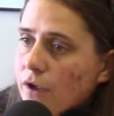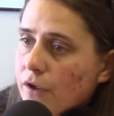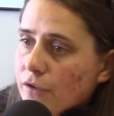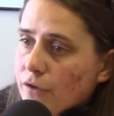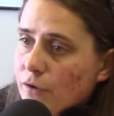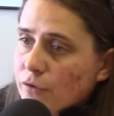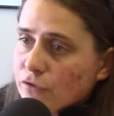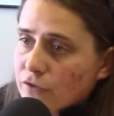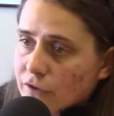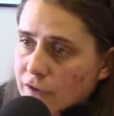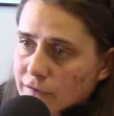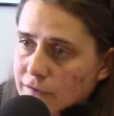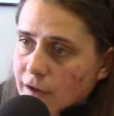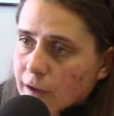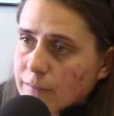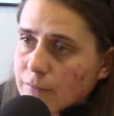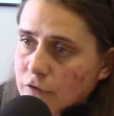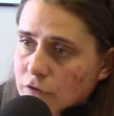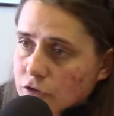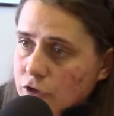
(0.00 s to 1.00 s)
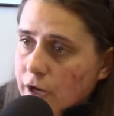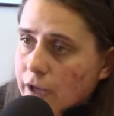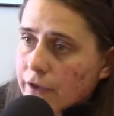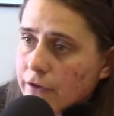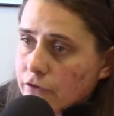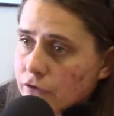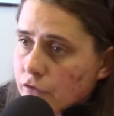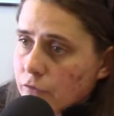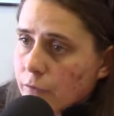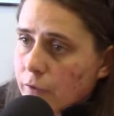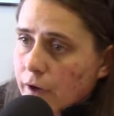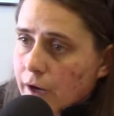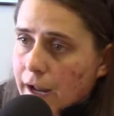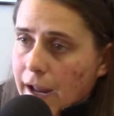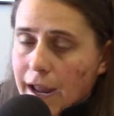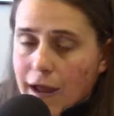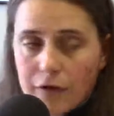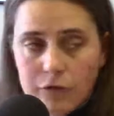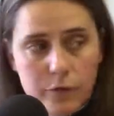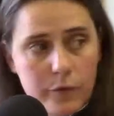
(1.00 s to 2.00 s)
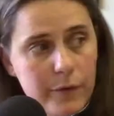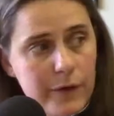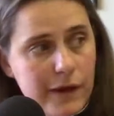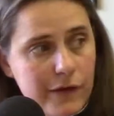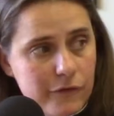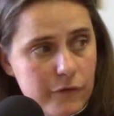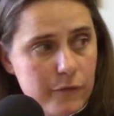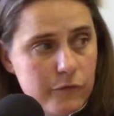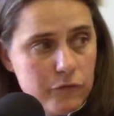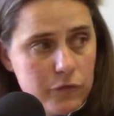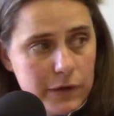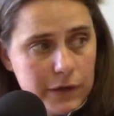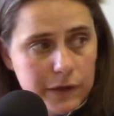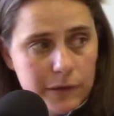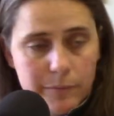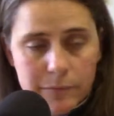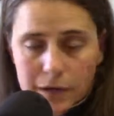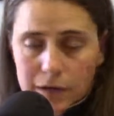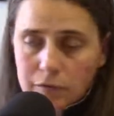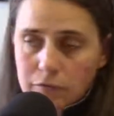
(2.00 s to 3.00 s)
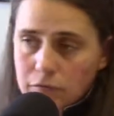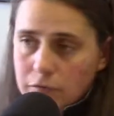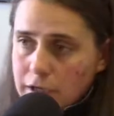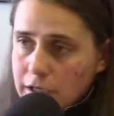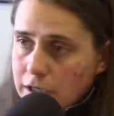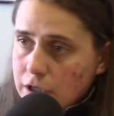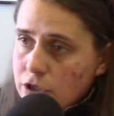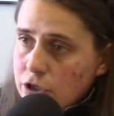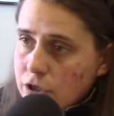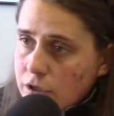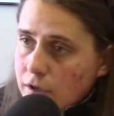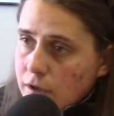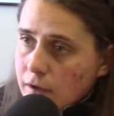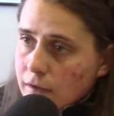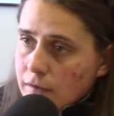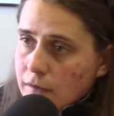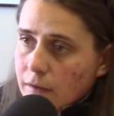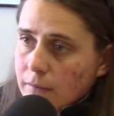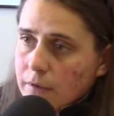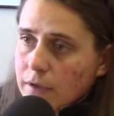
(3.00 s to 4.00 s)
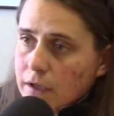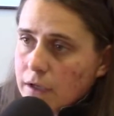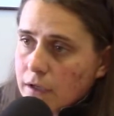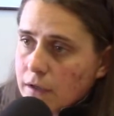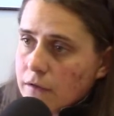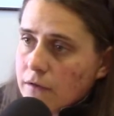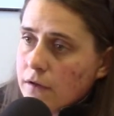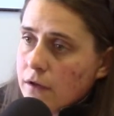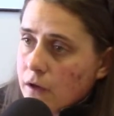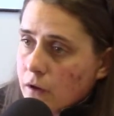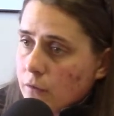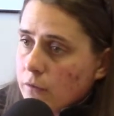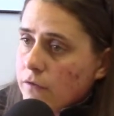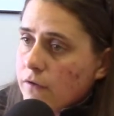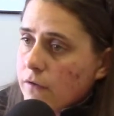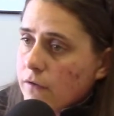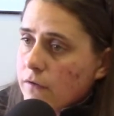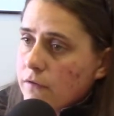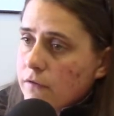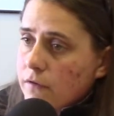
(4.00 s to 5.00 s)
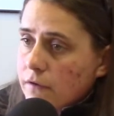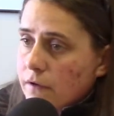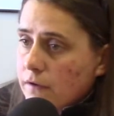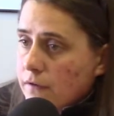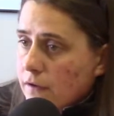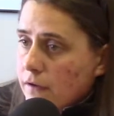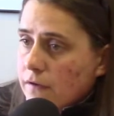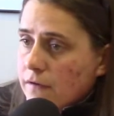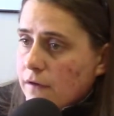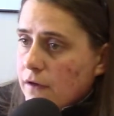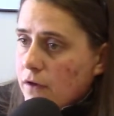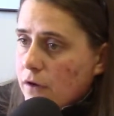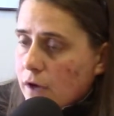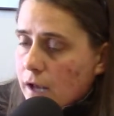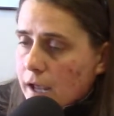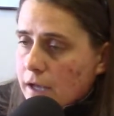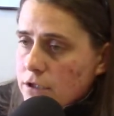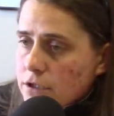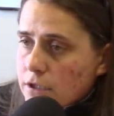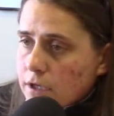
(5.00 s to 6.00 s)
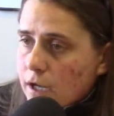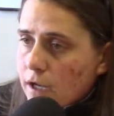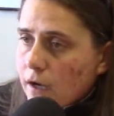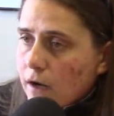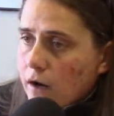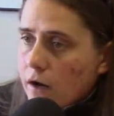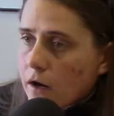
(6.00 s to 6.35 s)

those are the types of challenges we're going to have where we have a really big reach that we need, you know, to to continue to educate our